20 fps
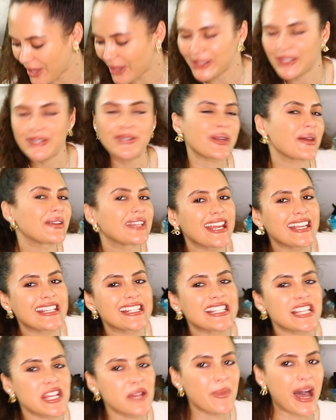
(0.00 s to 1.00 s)
you don't need to
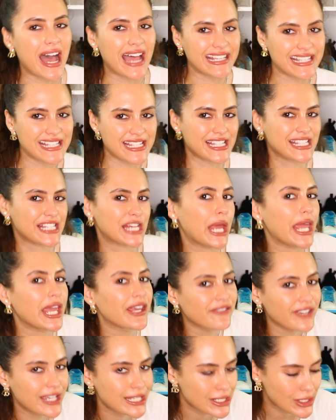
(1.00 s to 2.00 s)
see my
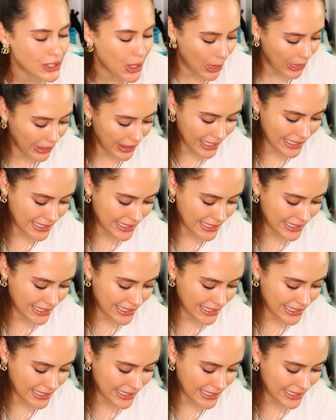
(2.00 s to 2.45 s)
skivvies on the